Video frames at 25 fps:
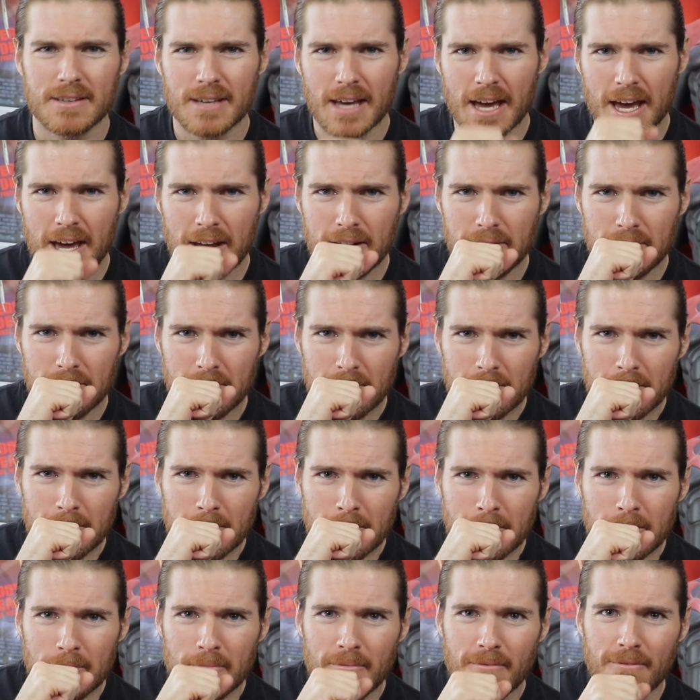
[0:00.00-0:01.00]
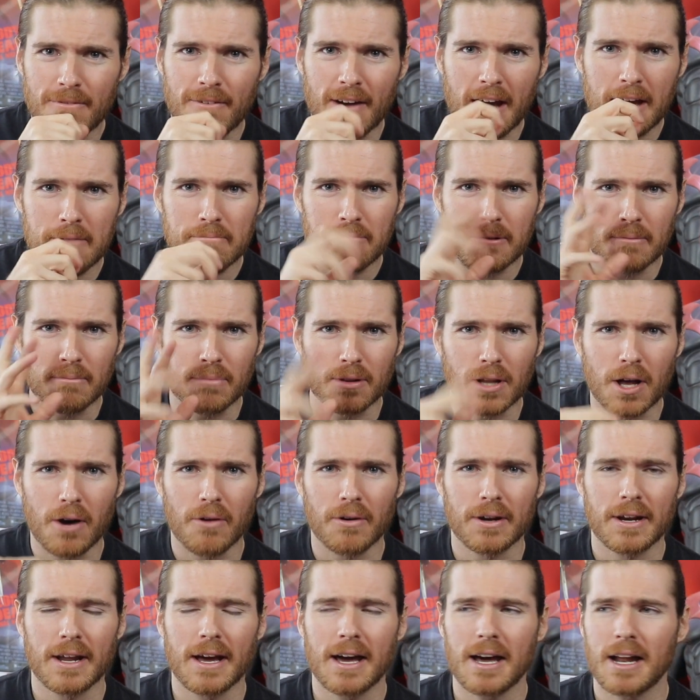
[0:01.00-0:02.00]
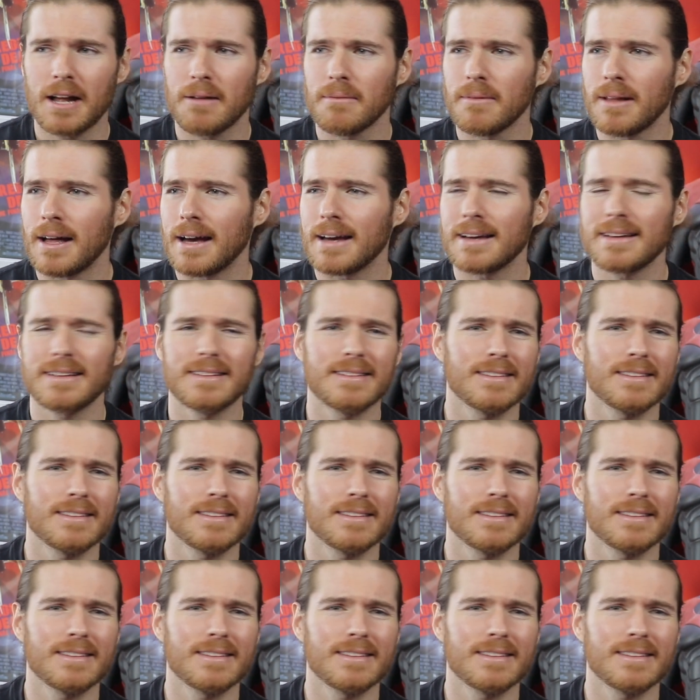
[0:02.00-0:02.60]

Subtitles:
and vape and blow it out. And I'm like,